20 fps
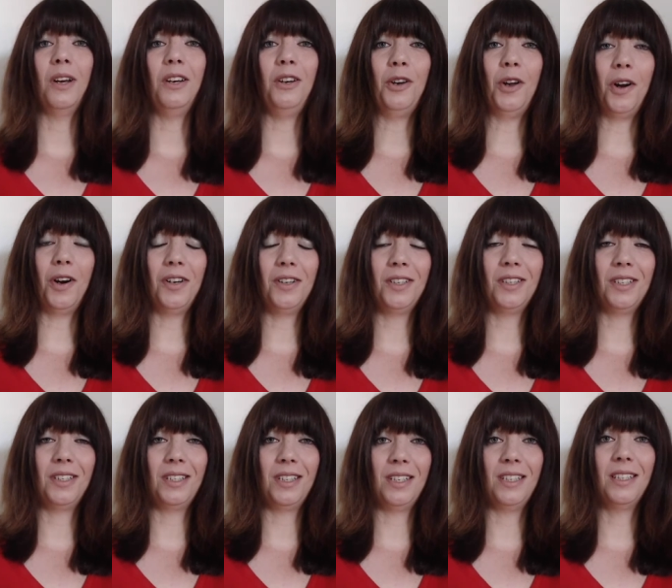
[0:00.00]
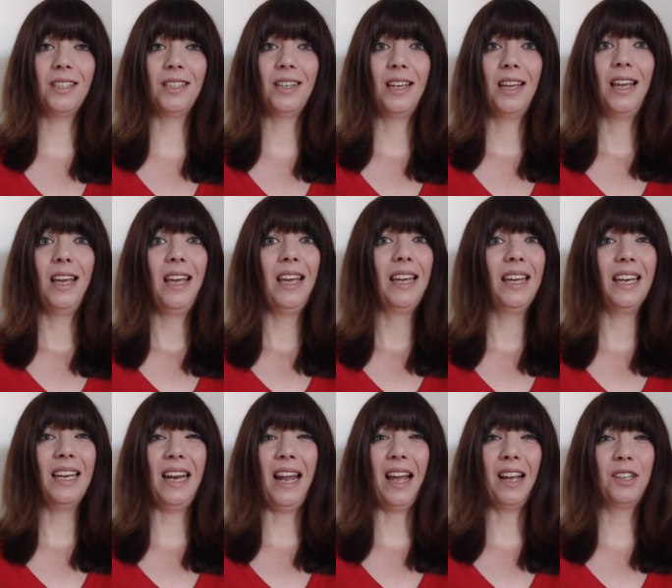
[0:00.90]
narcissist
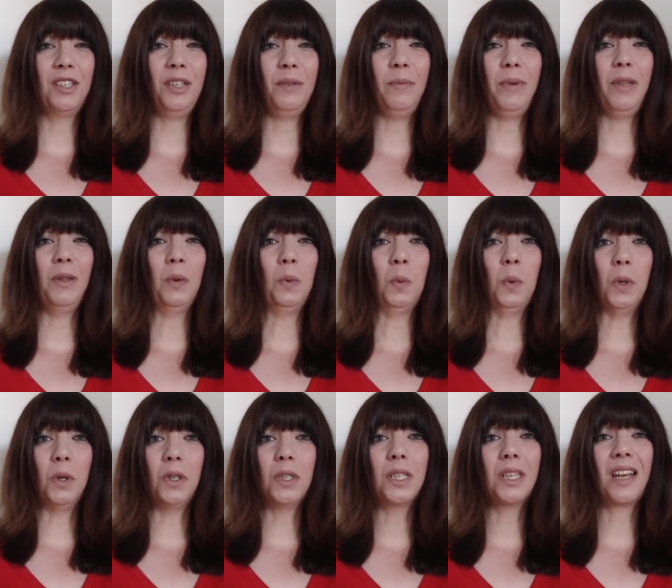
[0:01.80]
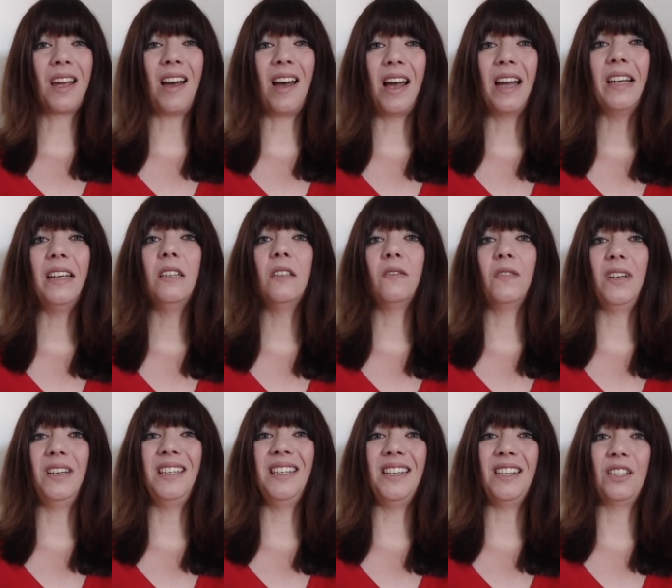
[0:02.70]
can actually be the worst kind of
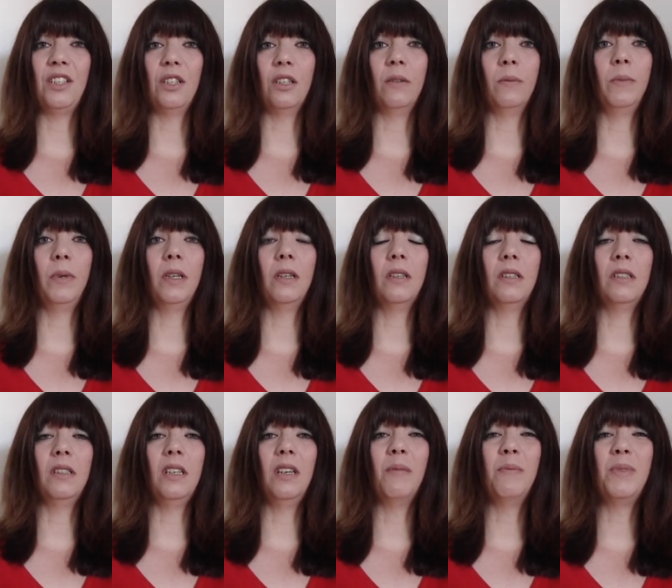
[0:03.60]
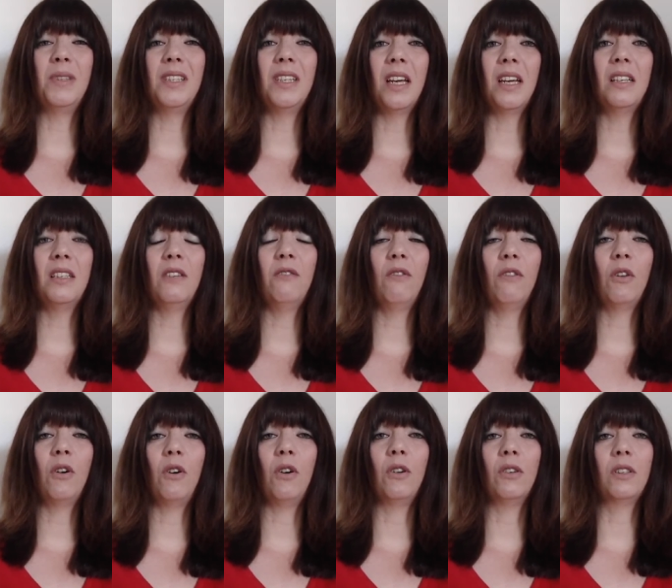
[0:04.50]
addiction because the obsessive
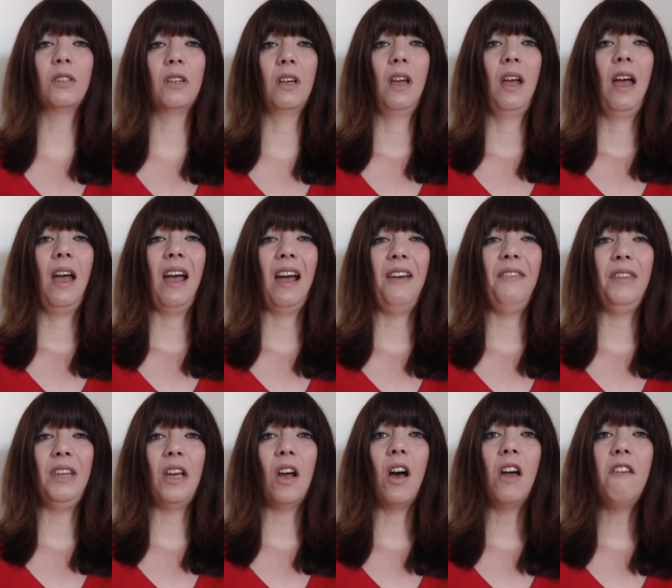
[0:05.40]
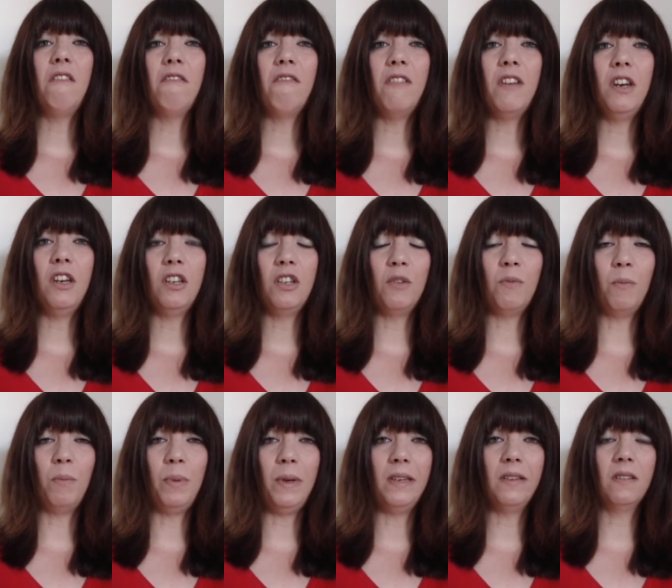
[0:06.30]
thoughts and the
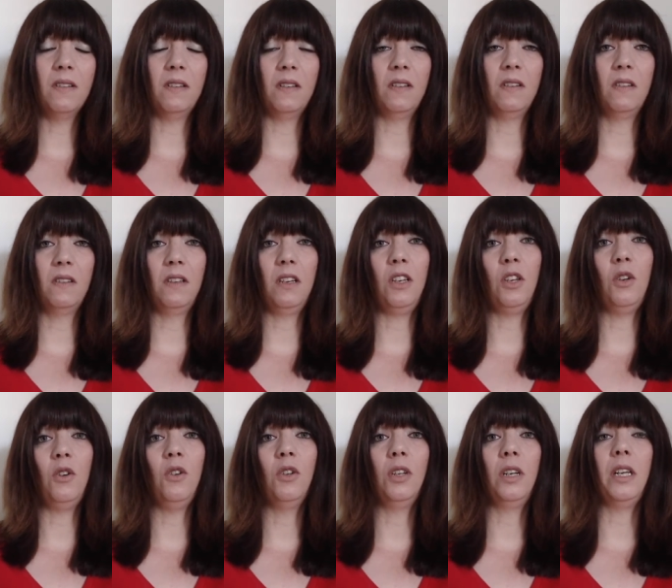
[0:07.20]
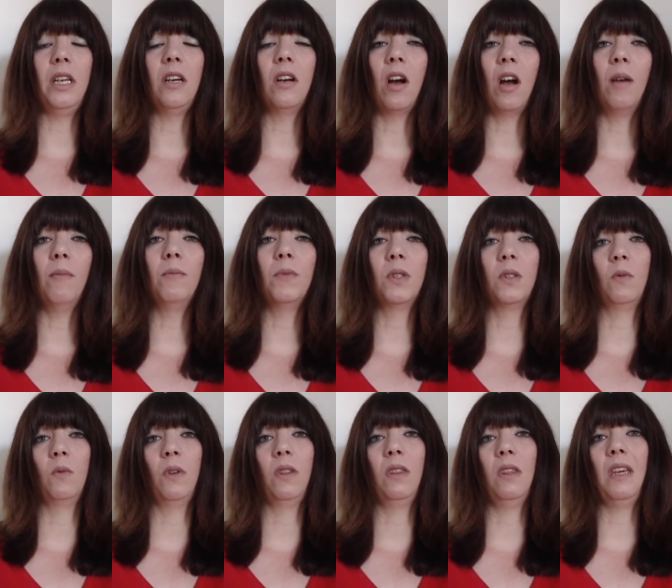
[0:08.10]
unfinished business that usually
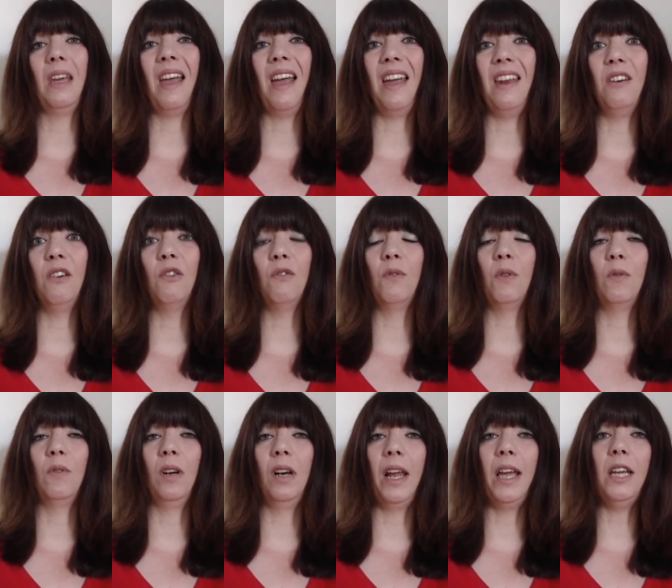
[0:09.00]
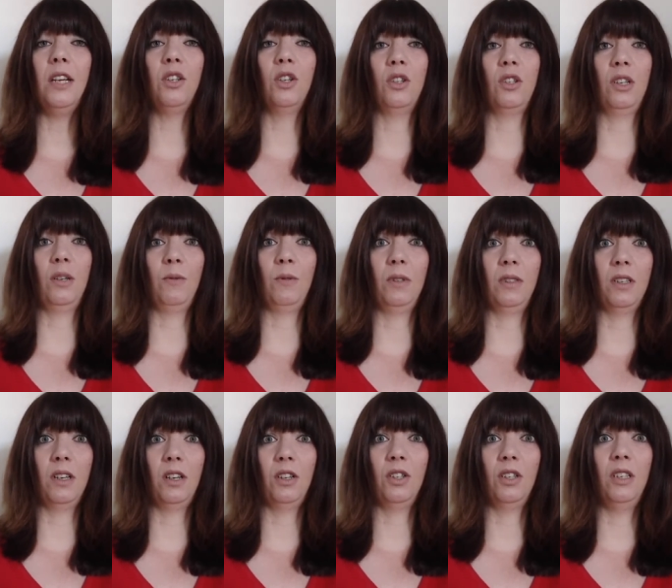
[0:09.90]
comes with the end of a relationship with
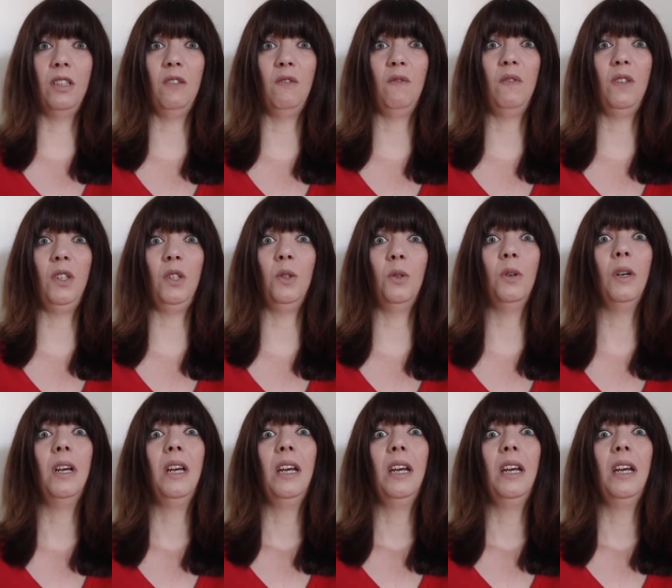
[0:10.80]
such an individual